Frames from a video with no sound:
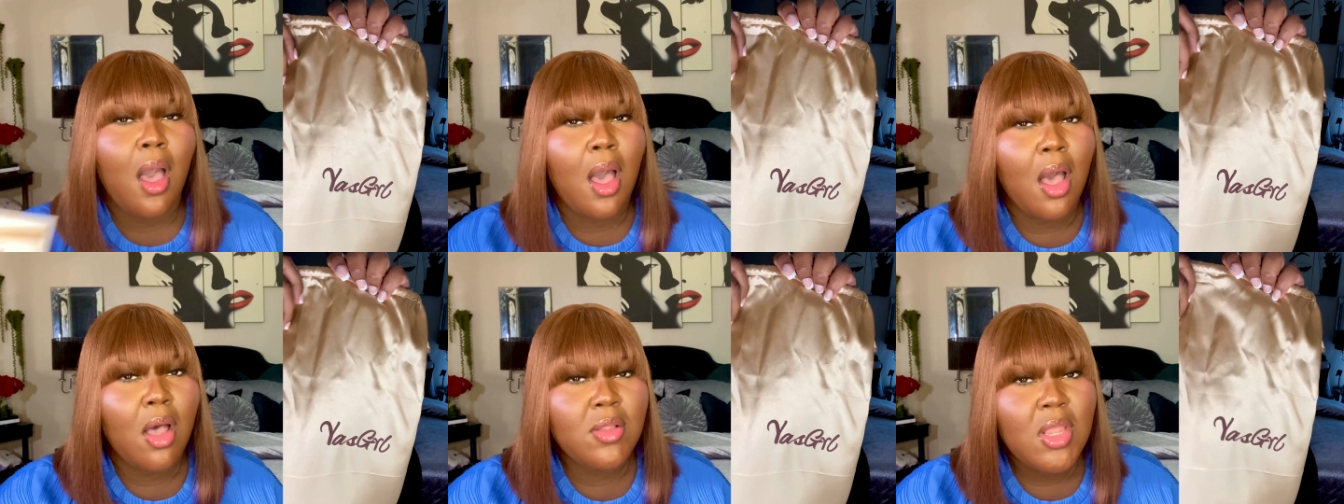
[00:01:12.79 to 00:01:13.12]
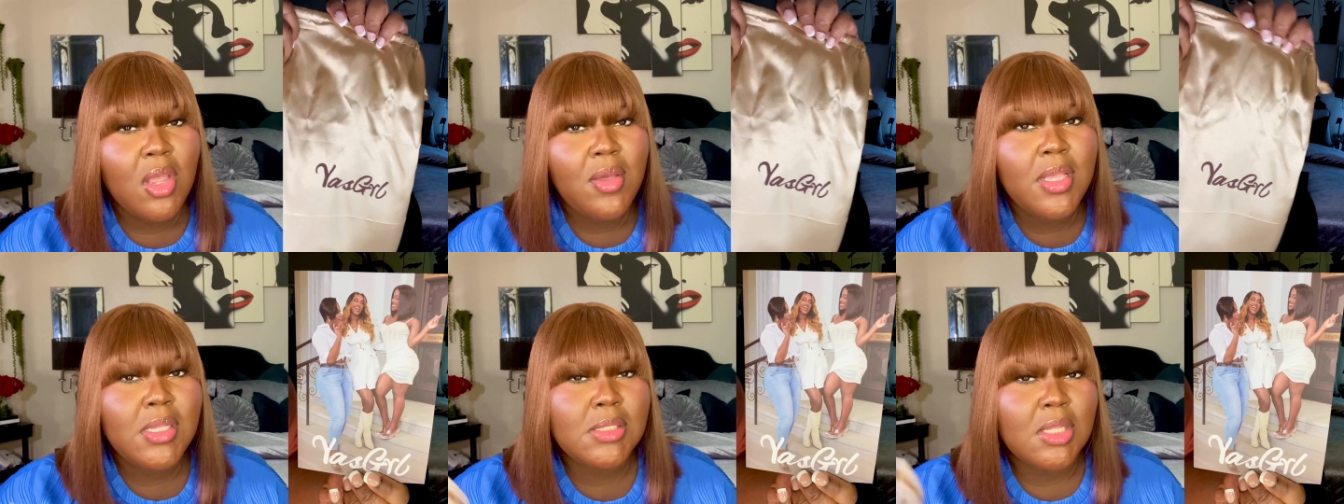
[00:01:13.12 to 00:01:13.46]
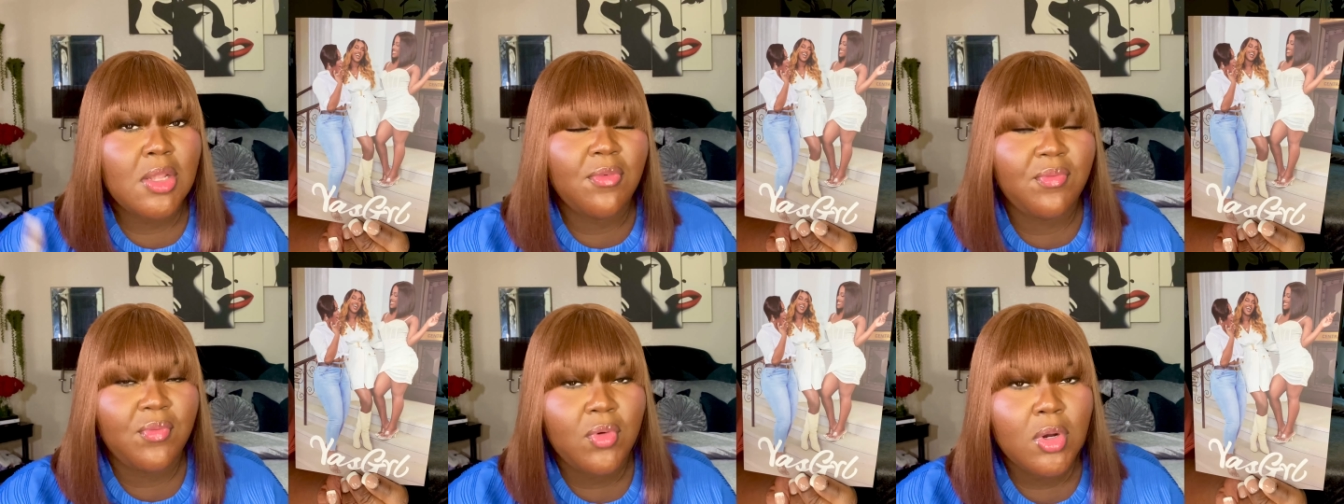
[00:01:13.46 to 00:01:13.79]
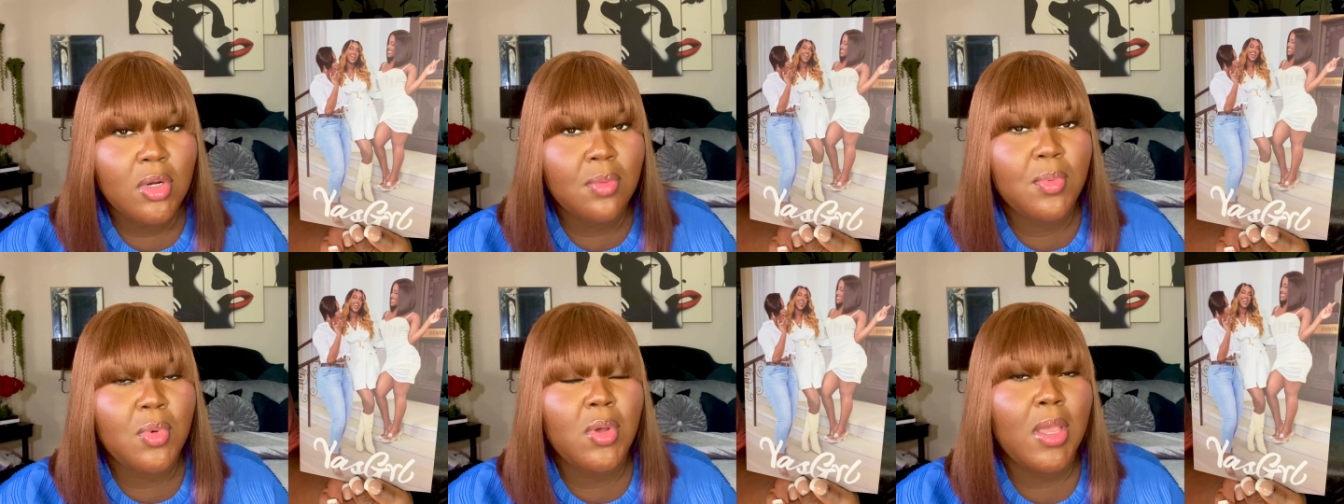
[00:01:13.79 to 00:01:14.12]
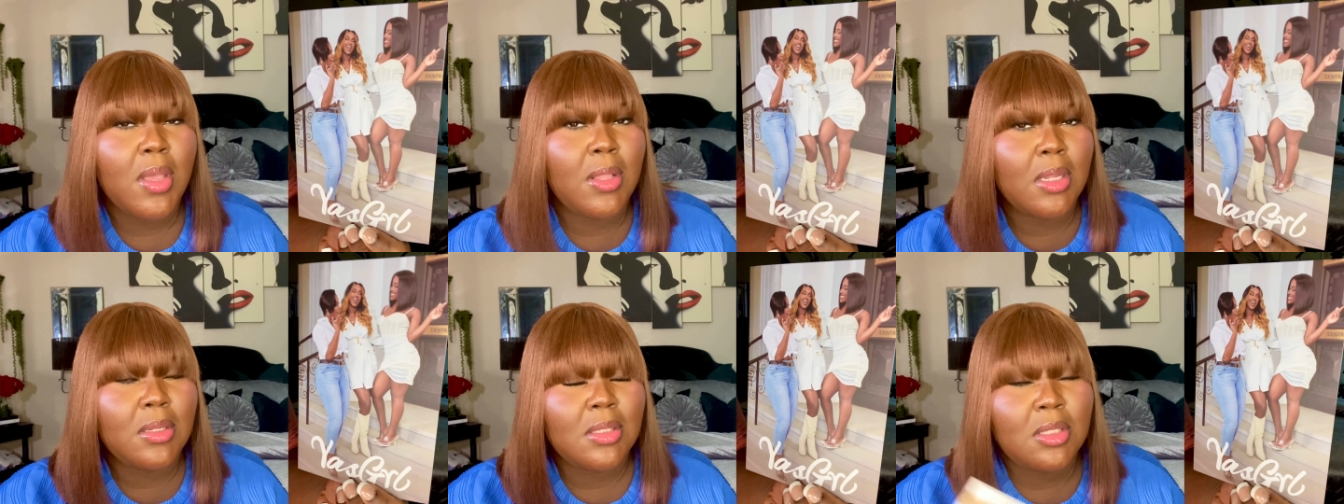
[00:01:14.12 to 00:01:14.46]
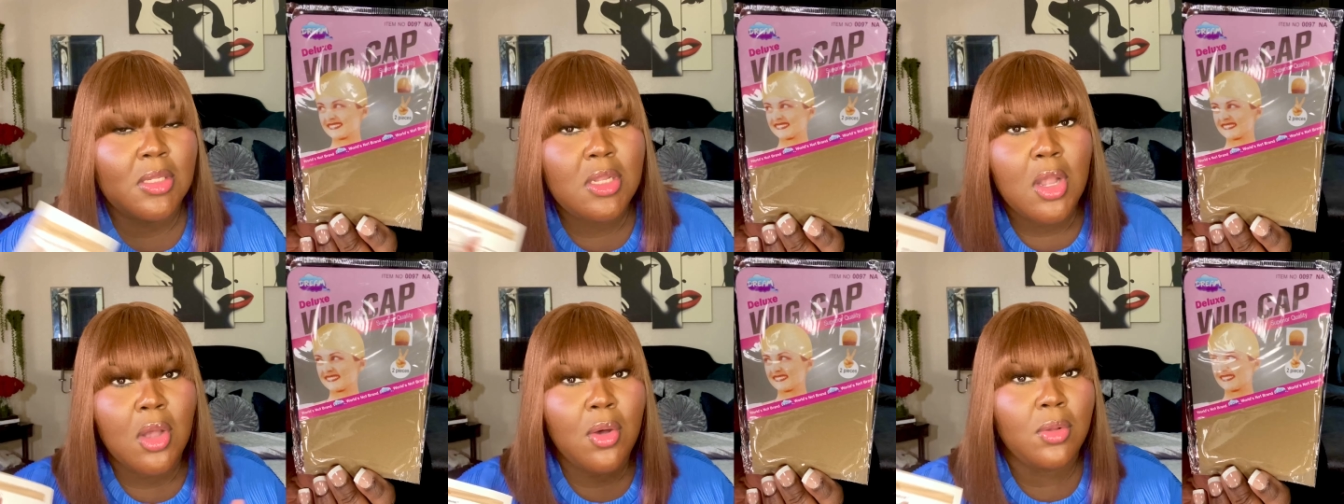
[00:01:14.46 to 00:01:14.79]
Although it's affordable
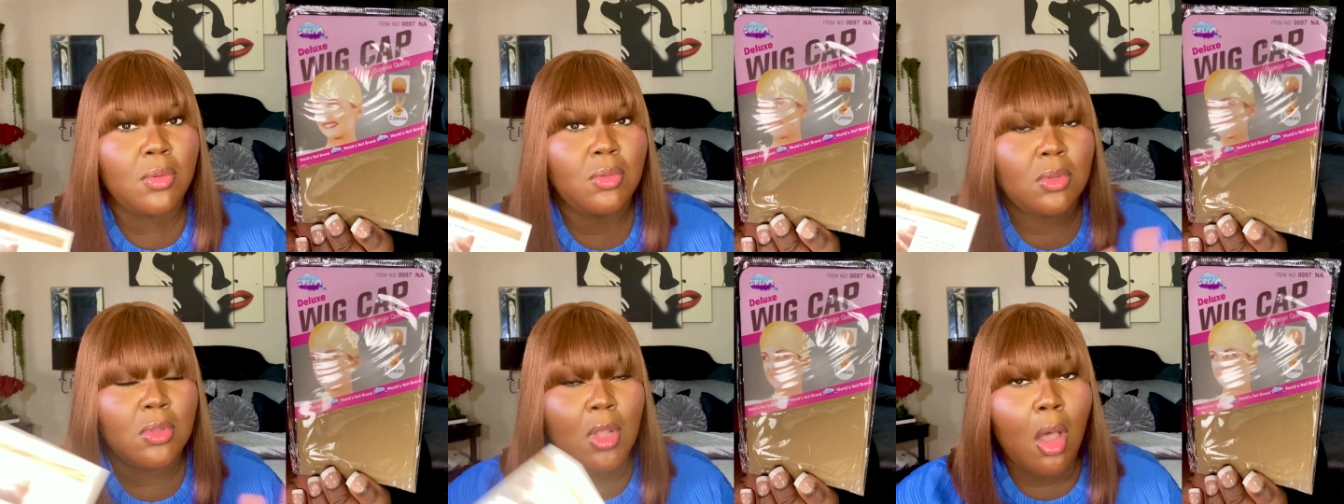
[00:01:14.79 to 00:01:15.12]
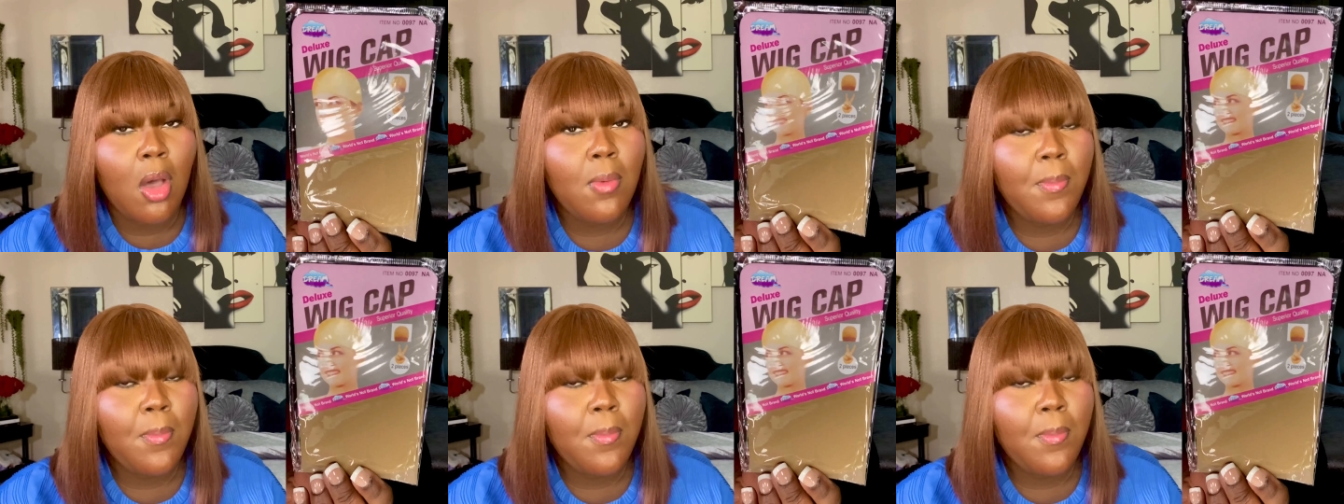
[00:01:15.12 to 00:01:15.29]
and low